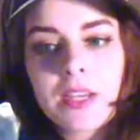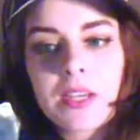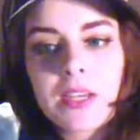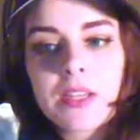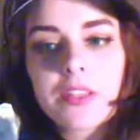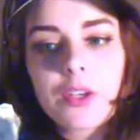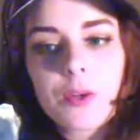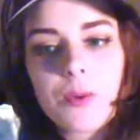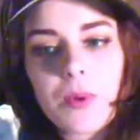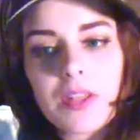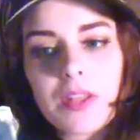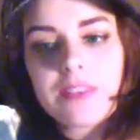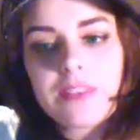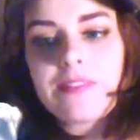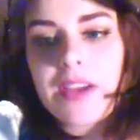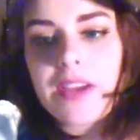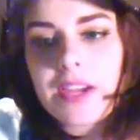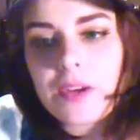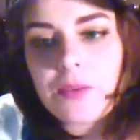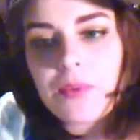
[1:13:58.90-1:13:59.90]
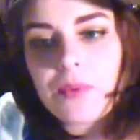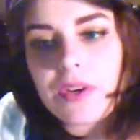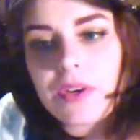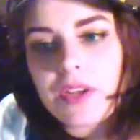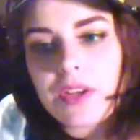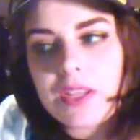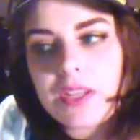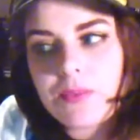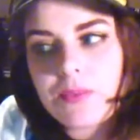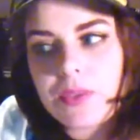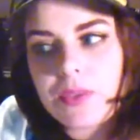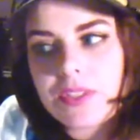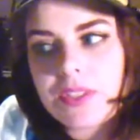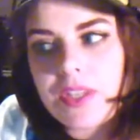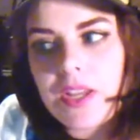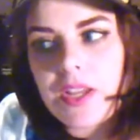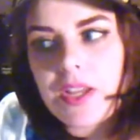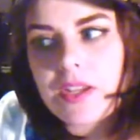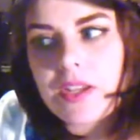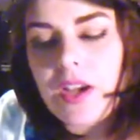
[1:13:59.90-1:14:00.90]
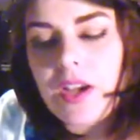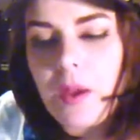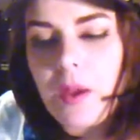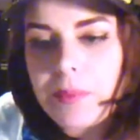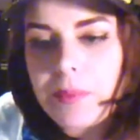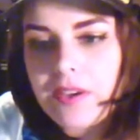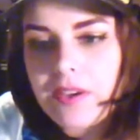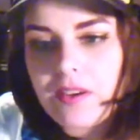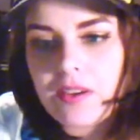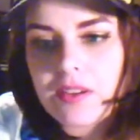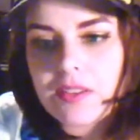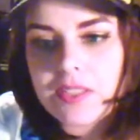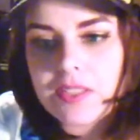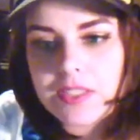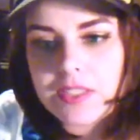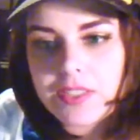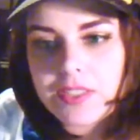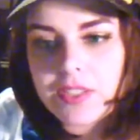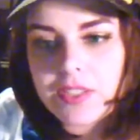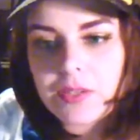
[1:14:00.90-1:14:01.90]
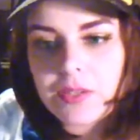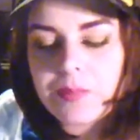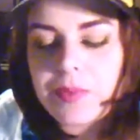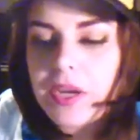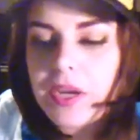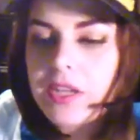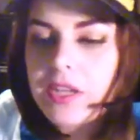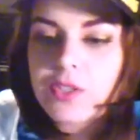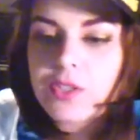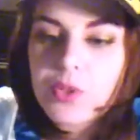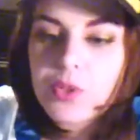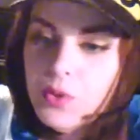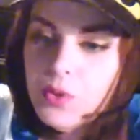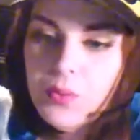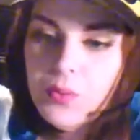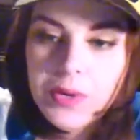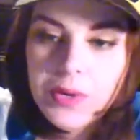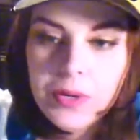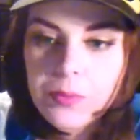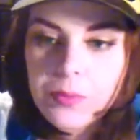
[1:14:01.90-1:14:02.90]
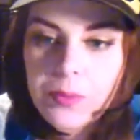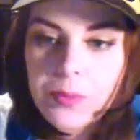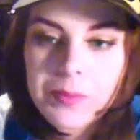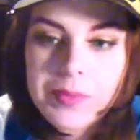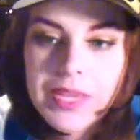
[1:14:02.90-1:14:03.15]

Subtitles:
The qualifier was at Comic-Con this year, but I don't know where it will be